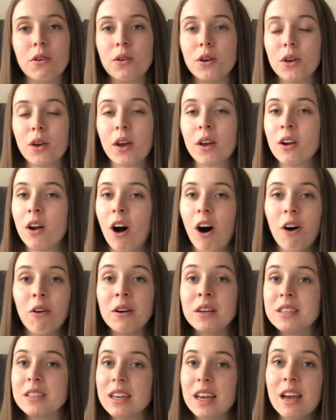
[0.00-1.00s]
You can
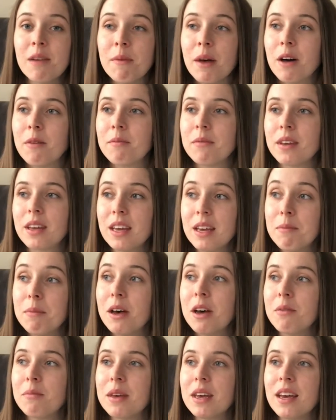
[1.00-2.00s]
always
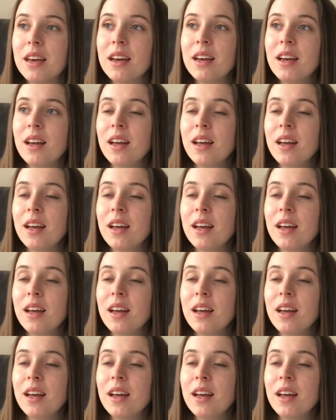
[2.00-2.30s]
email me,